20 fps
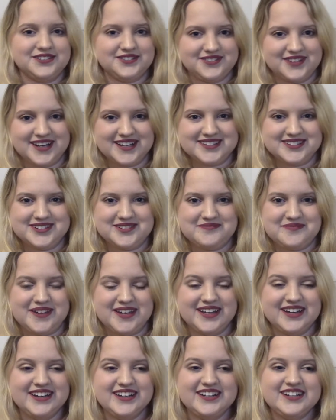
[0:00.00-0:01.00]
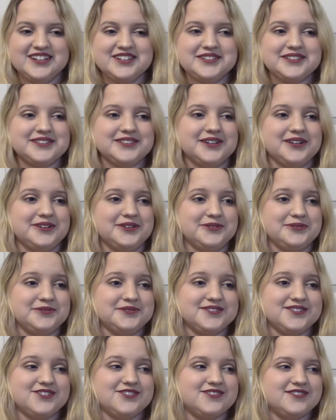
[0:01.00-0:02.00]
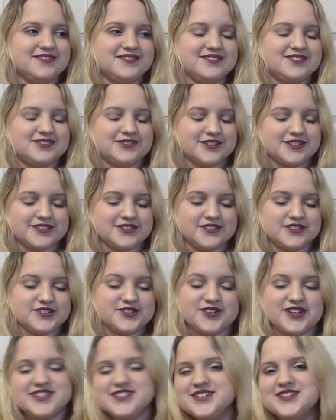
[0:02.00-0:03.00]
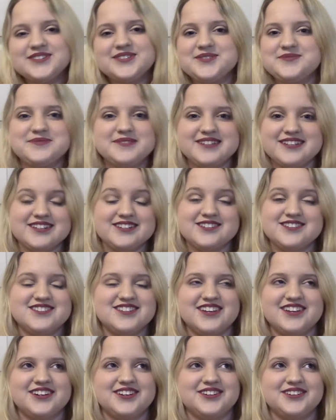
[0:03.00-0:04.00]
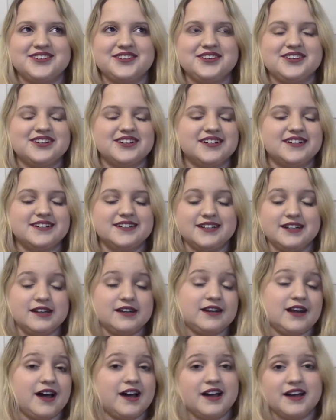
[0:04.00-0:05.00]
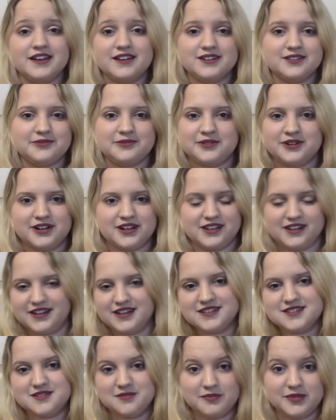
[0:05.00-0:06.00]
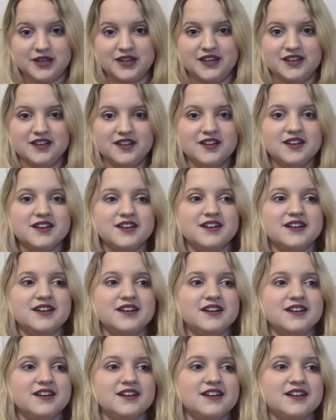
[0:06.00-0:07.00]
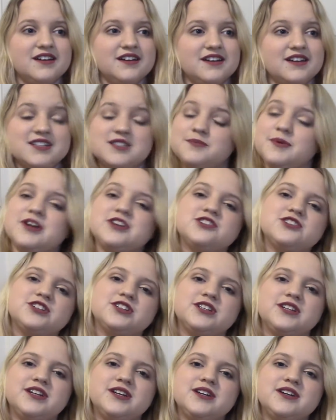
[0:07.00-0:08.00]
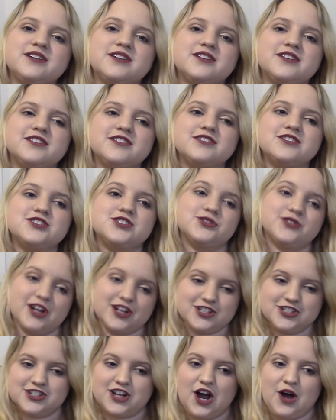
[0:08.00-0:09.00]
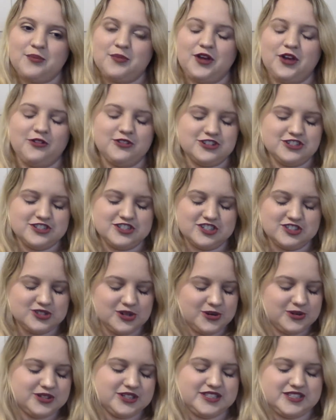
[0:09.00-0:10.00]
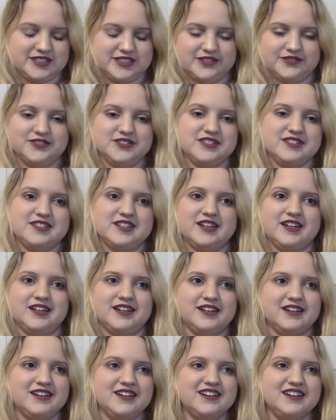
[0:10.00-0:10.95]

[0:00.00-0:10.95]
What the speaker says: effect on me. So, just dressing rooms in general, not where I like to be. Especially dress shopping, which is a totally different thing